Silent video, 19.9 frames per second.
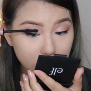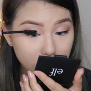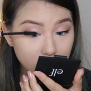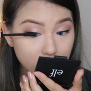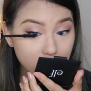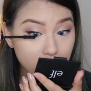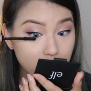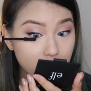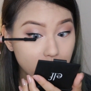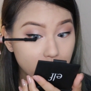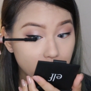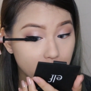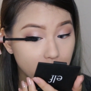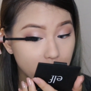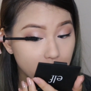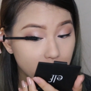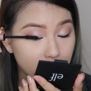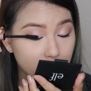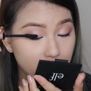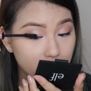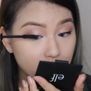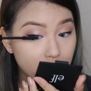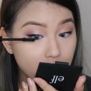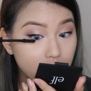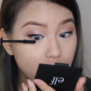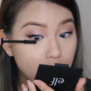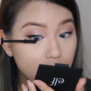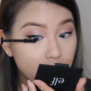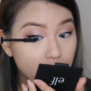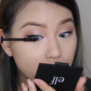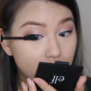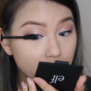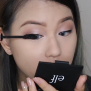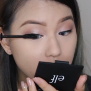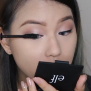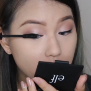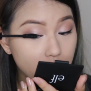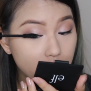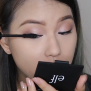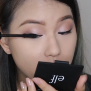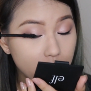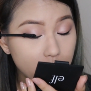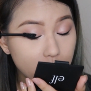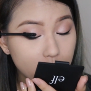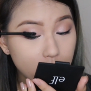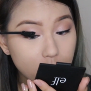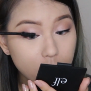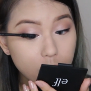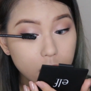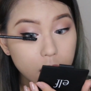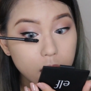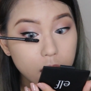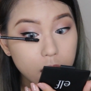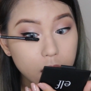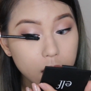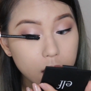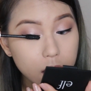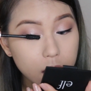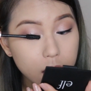Nothing is said.